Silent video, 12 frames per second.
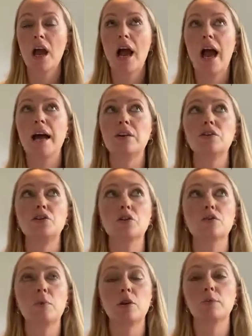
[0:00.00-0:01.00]
And
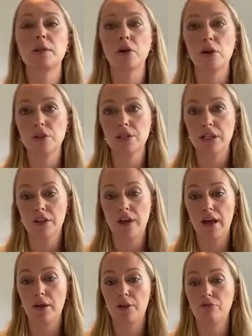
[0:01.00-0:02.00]
John Bowlby noted
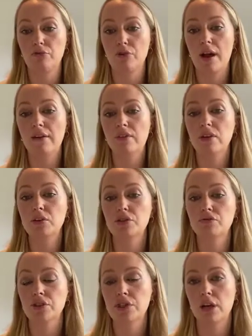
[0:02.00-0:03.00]
that through
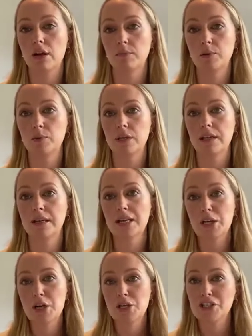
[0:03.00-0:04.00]
evolutionary terms, we're
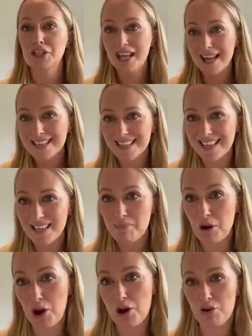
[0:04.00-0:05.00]
genetically
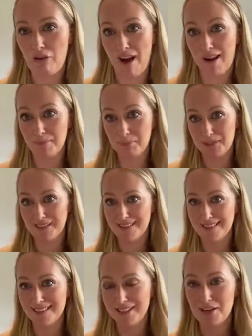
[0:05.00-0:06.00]
programmed
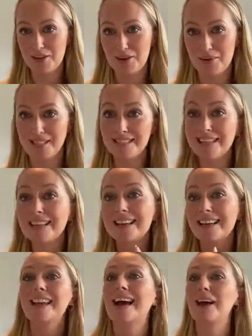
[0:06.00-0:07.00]
to
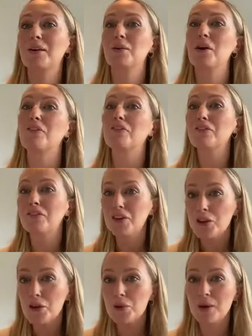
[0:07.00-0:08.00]
single out a
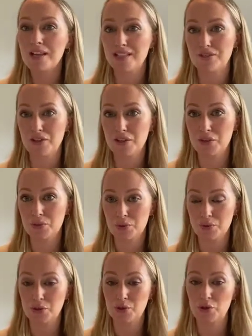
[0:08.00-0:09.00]
few
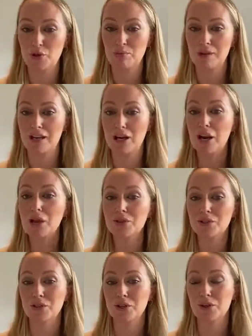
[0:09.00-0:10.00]
individuals to be
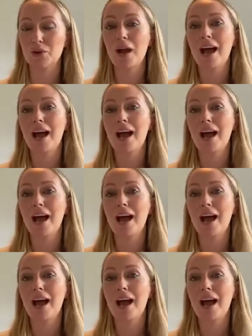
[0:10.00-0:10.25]
close to,